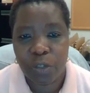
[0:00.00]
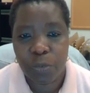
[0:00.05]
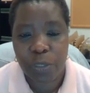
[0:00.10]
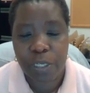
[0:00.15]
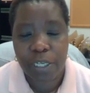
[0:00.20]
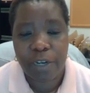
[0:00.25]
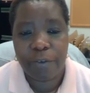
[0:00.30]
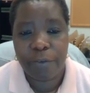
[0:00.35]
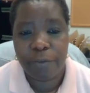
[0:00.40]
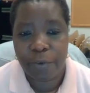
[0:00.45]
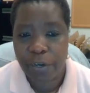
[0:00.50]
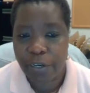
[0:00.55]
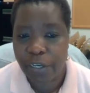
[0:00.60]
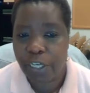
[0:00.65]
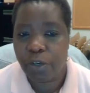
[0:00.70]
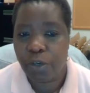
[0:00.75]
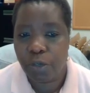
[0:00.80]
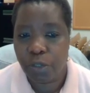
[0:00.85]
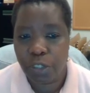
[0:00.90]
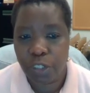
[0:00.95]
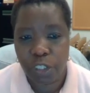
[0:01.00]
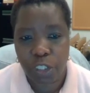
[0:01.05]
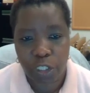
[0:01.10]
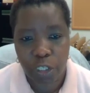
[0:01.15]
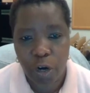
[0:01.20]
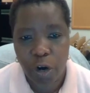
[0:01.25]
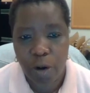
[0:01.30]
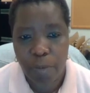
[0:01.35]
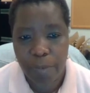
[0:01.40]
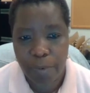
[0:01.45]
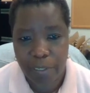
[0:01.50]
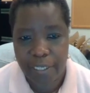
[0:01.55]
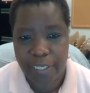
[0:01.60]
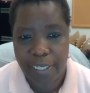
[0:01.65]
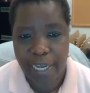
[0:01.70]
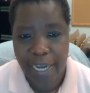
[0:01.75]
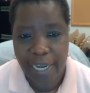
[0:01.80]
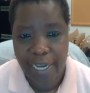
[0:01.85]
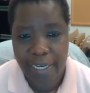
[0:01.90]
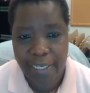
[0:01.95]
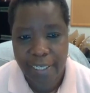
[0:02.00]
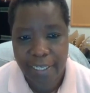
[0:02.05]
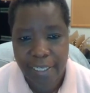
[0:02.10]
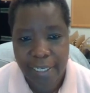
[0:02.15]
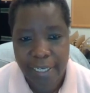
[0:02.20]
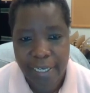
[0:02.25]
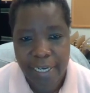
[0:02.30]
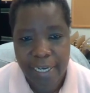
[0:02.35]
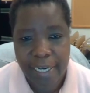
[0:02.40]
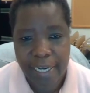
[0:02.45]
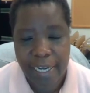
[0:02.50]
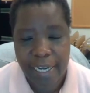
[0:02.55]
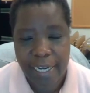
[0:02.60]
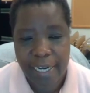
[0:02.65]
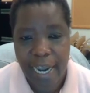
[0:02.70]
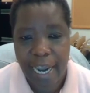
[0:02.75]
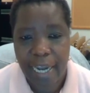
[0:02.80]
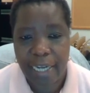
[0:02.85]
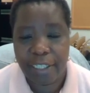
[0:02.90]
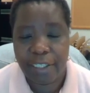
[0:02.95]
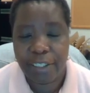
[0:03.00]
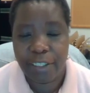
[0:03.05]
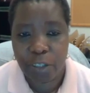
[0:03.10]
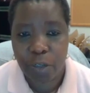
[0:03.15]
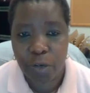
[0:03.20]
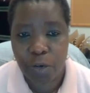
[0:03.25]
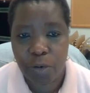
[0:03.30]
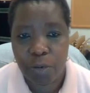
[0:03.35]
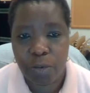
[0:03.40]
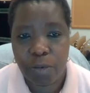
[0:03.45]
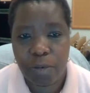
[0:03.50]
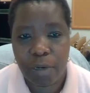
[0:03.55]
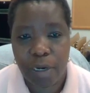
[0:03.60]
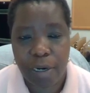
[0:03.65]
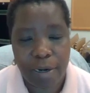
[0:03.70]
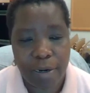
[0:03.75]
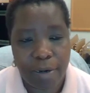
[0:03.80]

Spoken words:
doing a very good job on that. And I saw